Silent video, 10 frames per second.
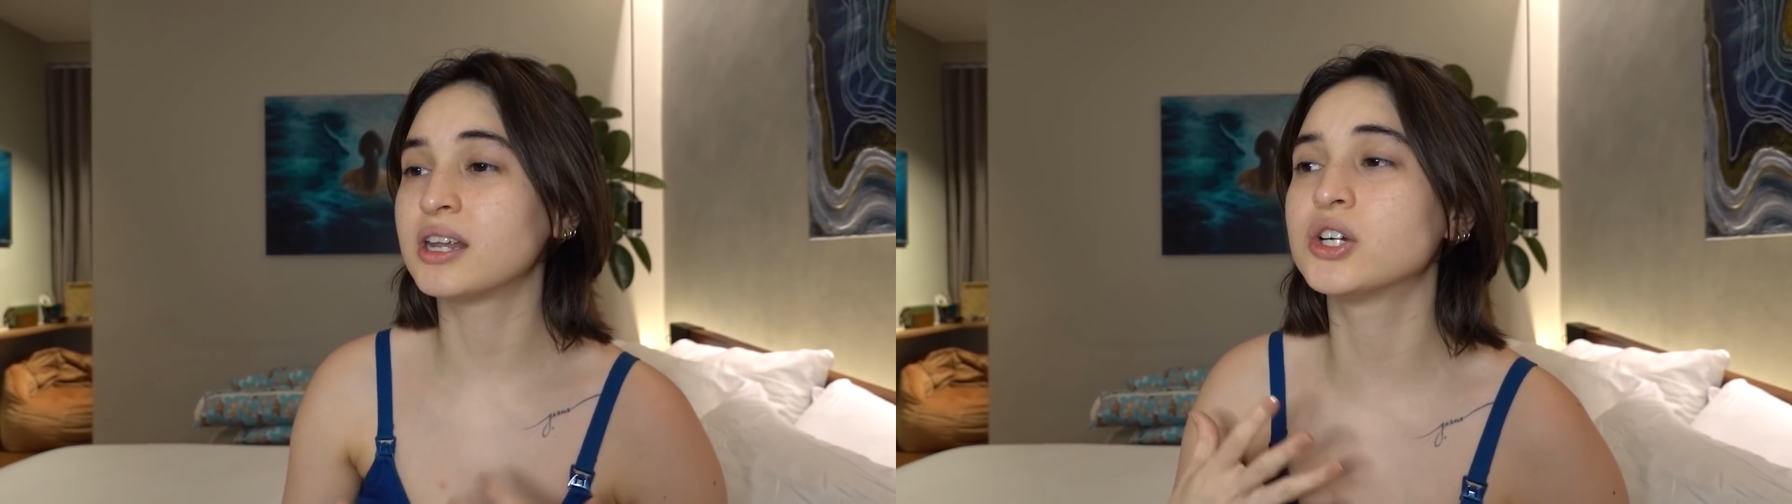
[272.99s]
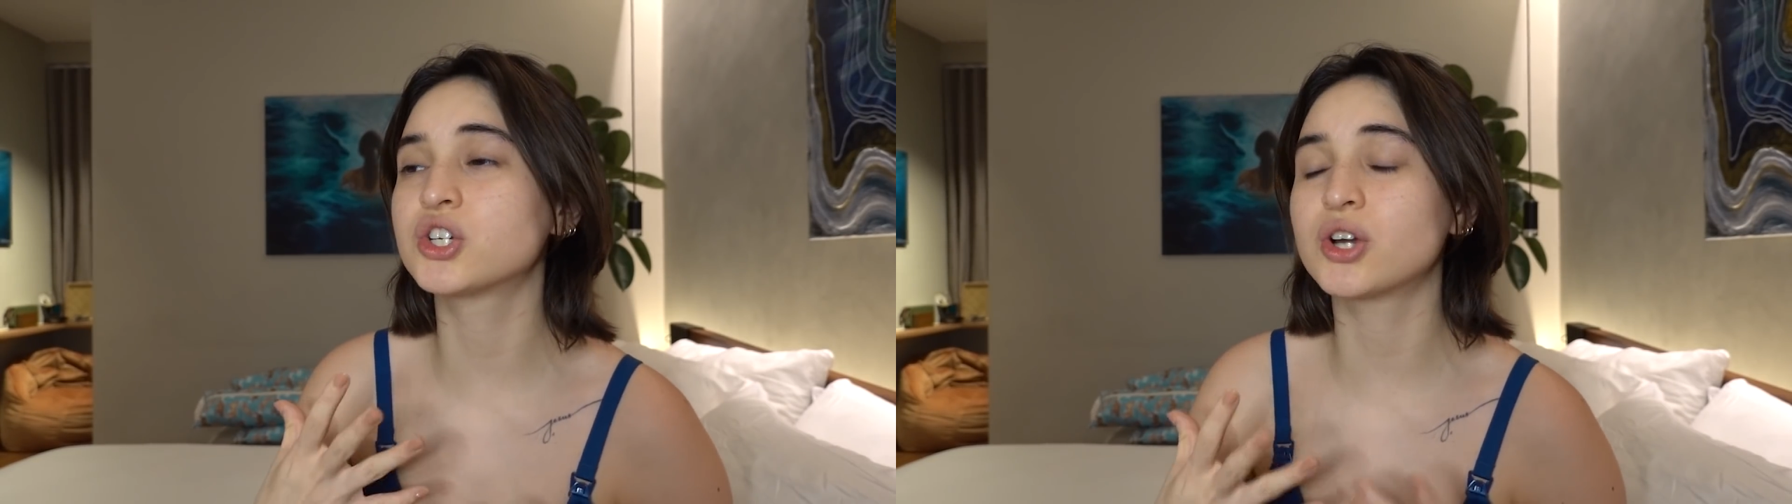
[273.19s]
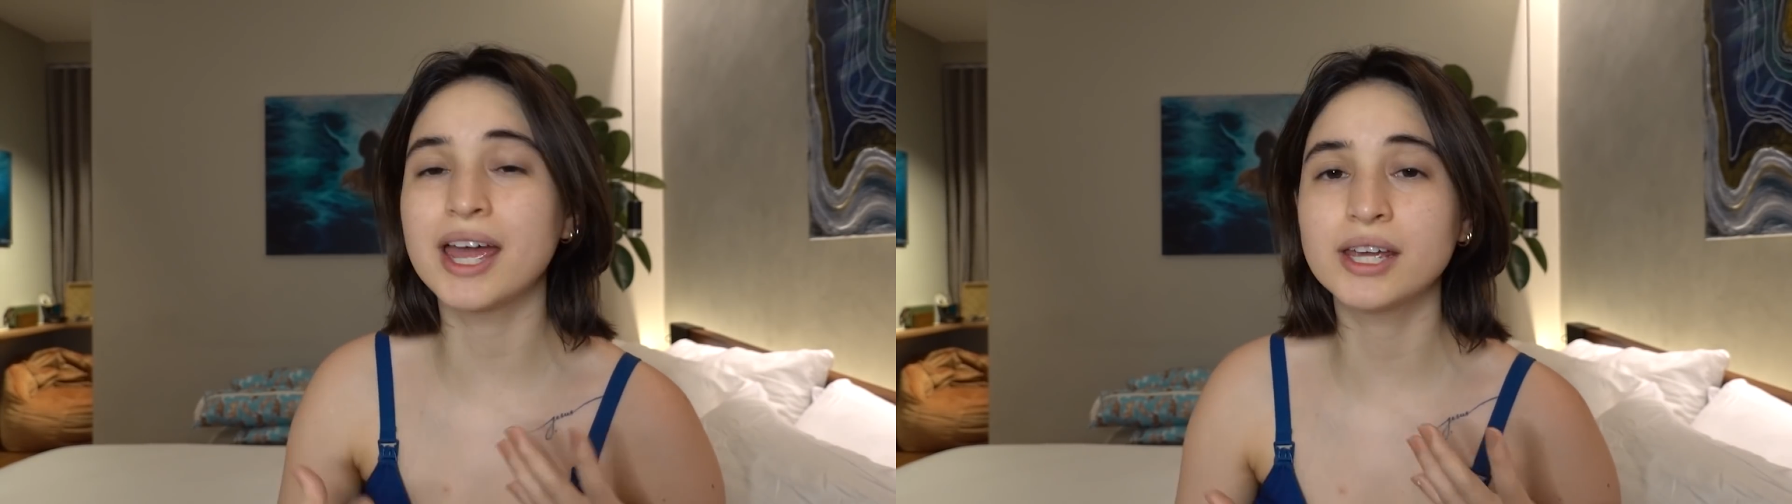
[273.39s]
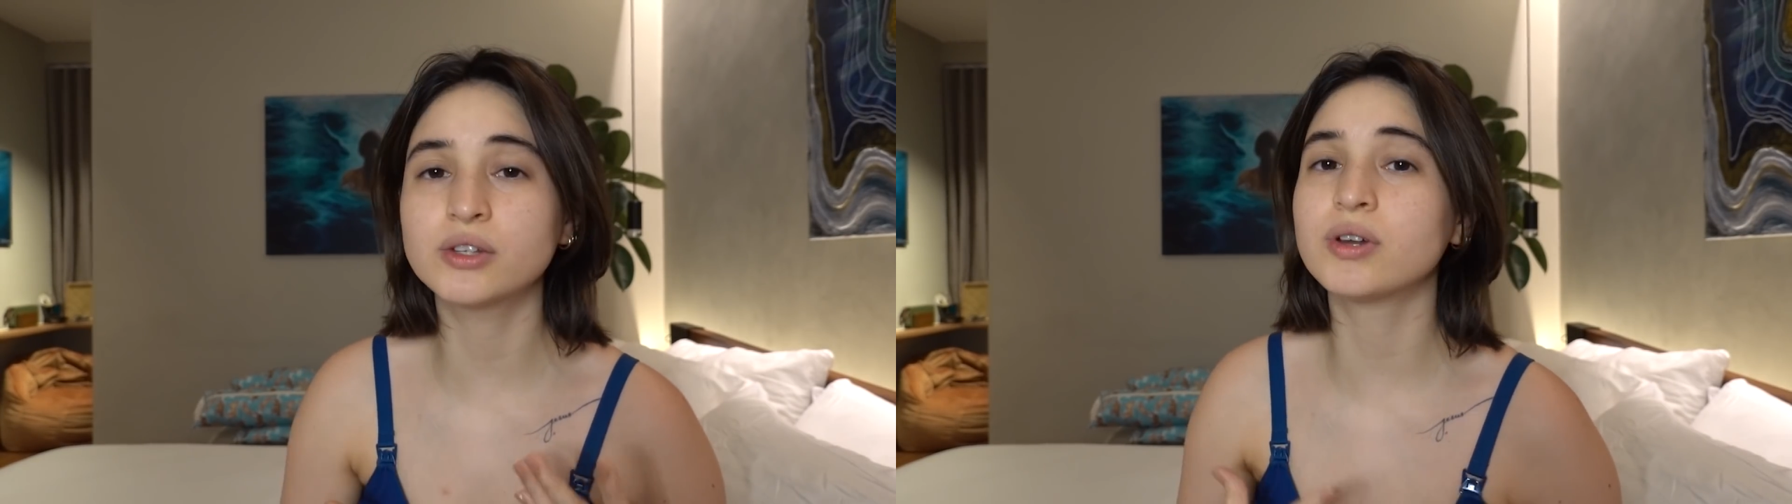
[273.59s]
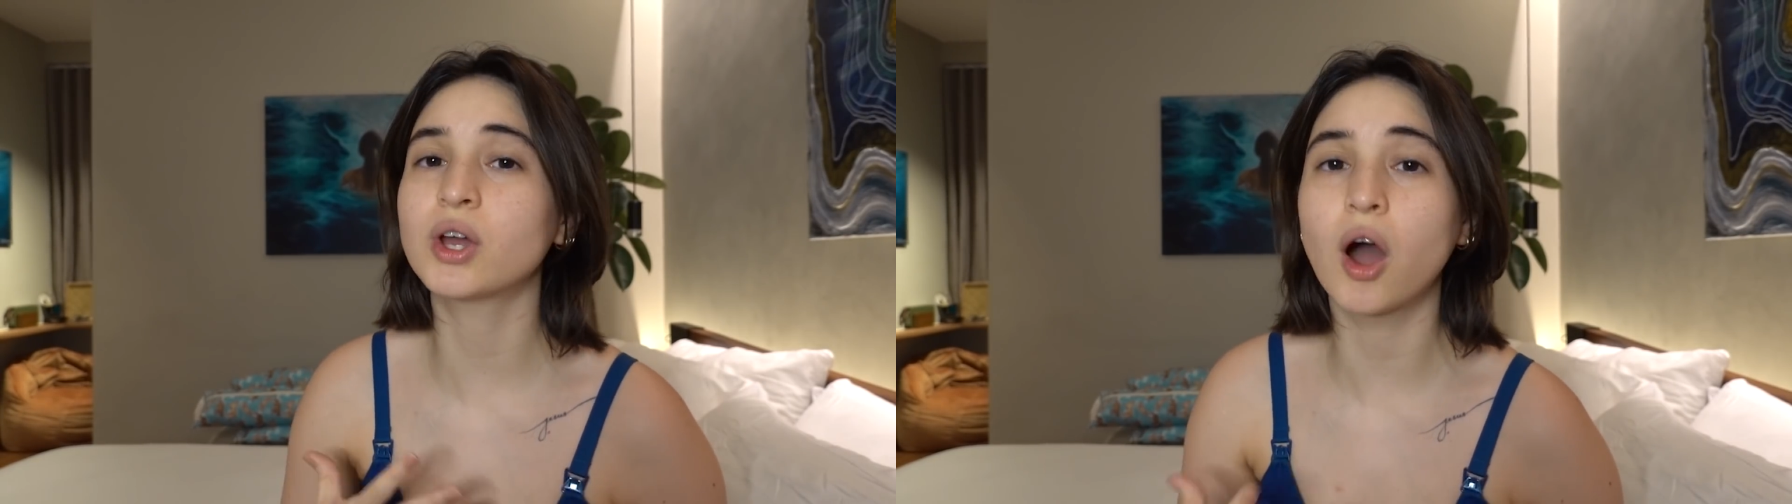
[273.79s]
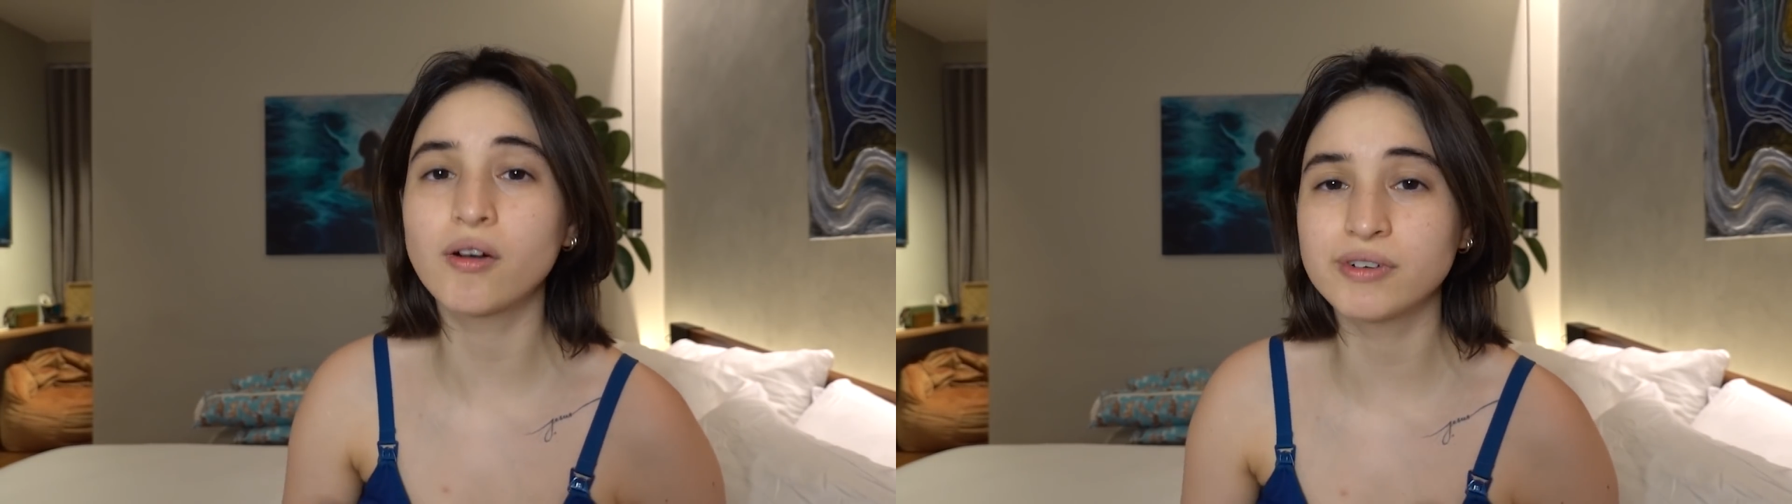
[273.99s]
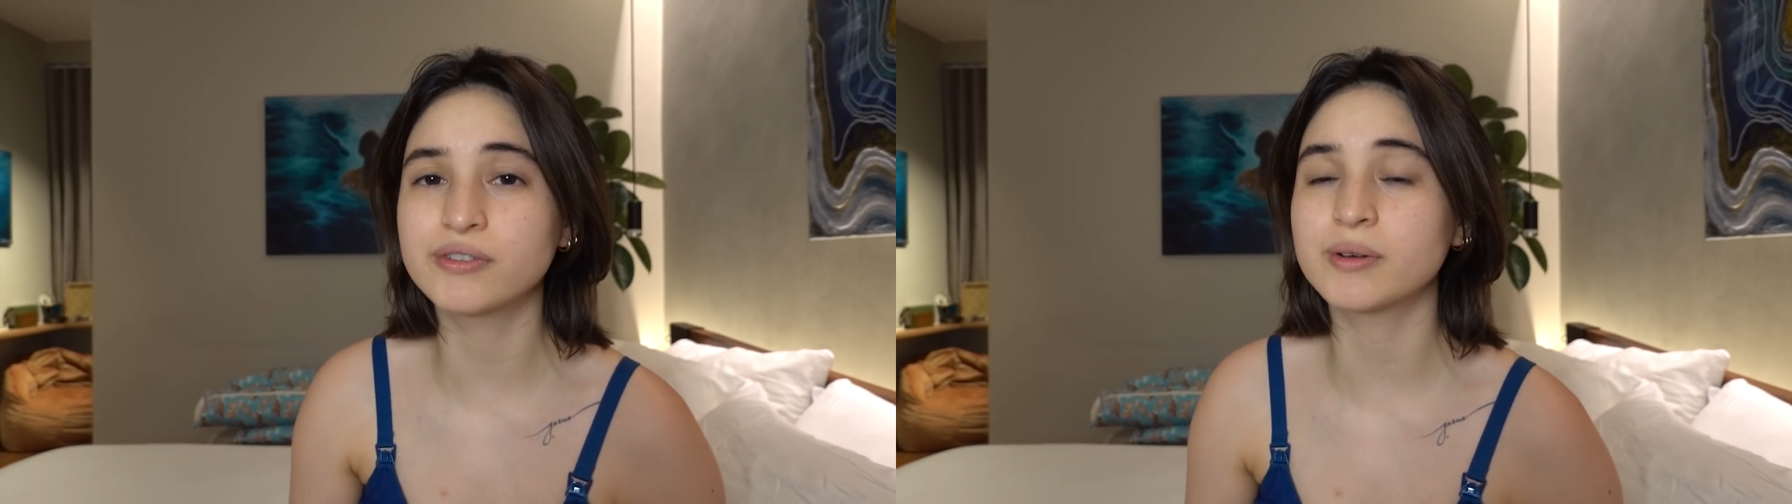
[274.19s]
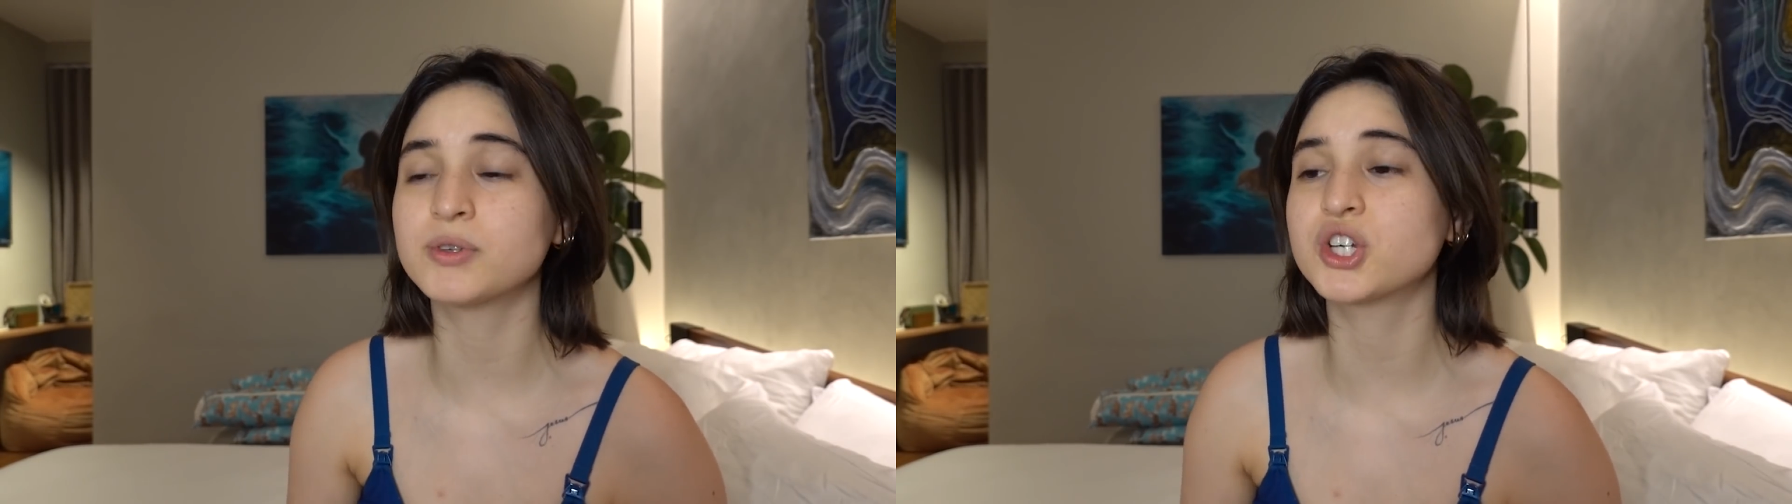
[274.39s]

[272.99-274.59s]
you're trying to recover from